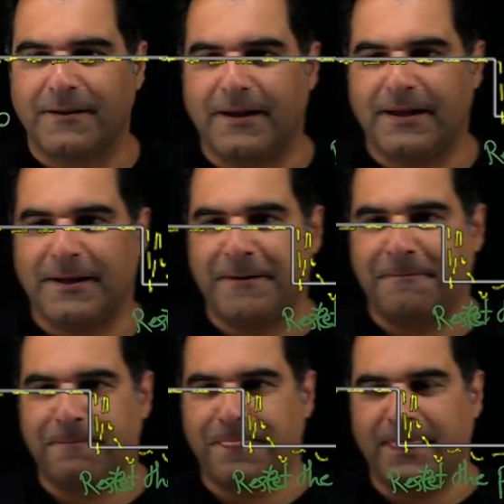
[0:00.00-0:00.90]

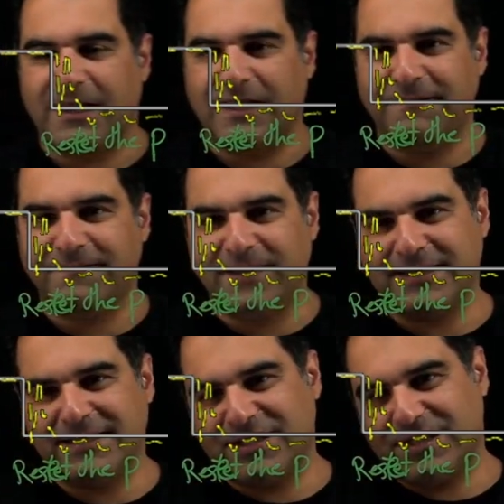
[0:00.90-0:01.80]
if there
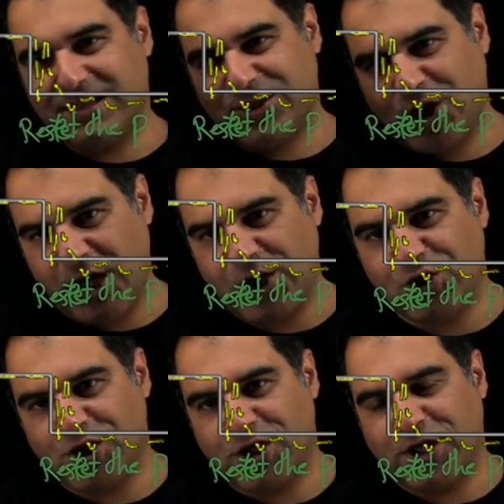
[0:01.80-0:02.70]
is a
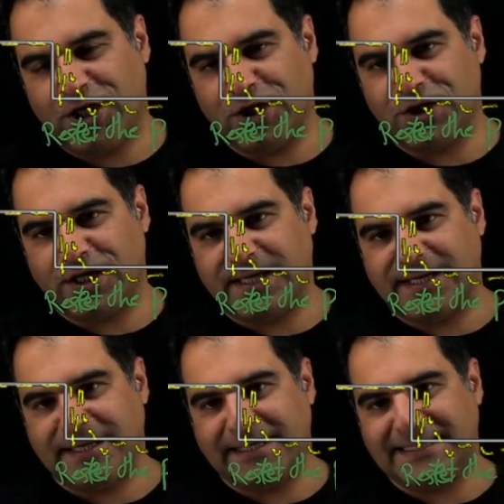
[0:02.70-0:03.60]
change in
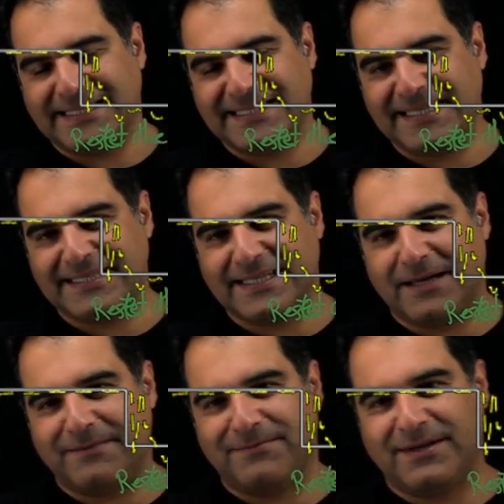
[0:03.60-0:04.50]
the
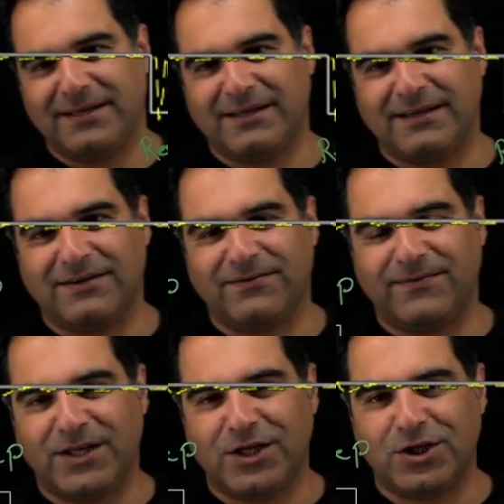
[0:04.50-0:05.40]
system,
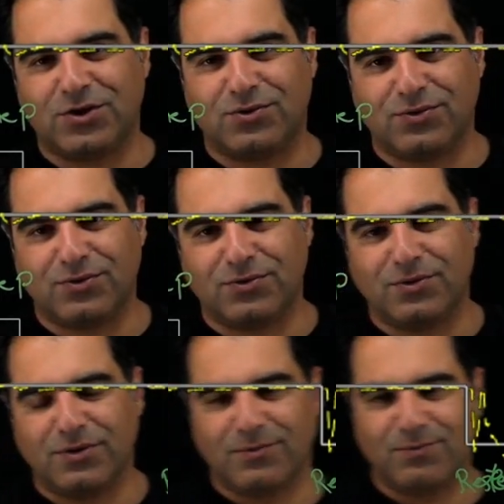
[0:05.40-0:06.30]
we need
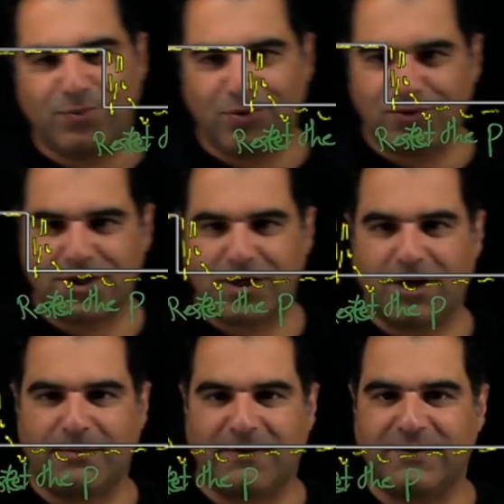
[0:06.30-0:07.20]
to push the
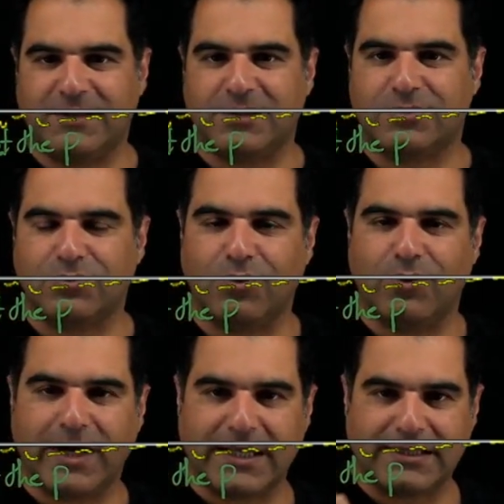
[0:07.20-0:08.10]
Kalman filter to
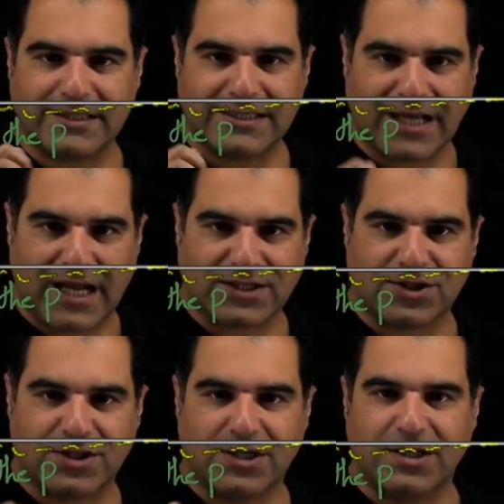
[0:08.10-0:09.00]
go and
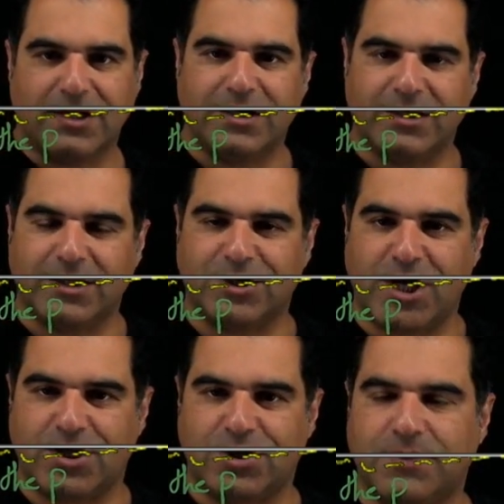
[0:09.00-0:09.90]
catch the
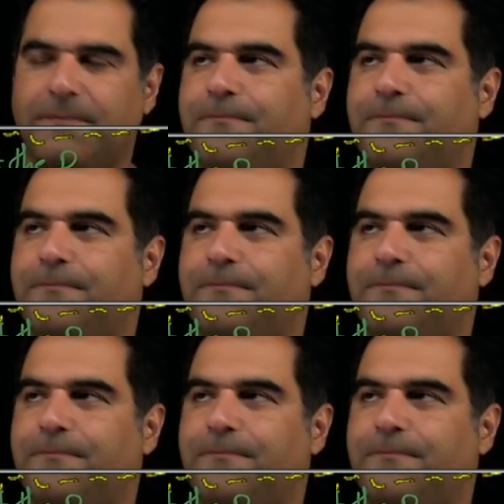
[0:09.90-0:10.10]
change.